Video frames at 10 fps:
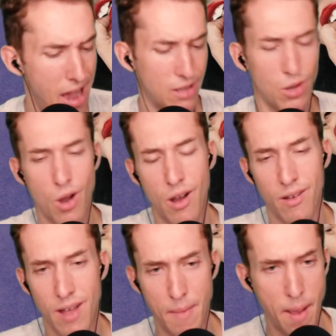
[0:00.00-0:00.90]
I
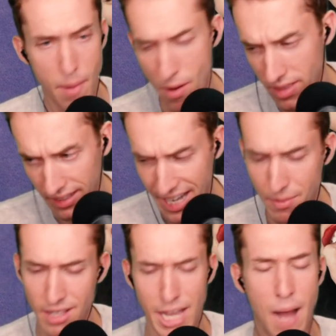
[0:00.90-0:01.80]
saw, I mean, I remember in the lead
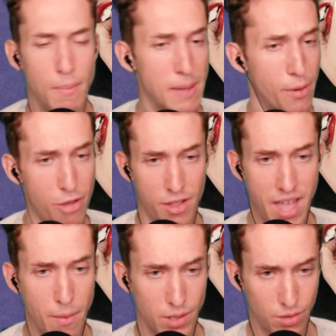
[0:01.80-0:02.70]
up to this album, people thought
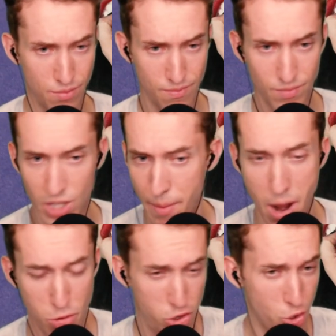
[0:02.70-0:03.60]
that was
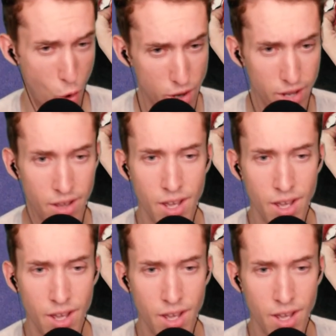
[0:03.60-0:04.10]
somehow short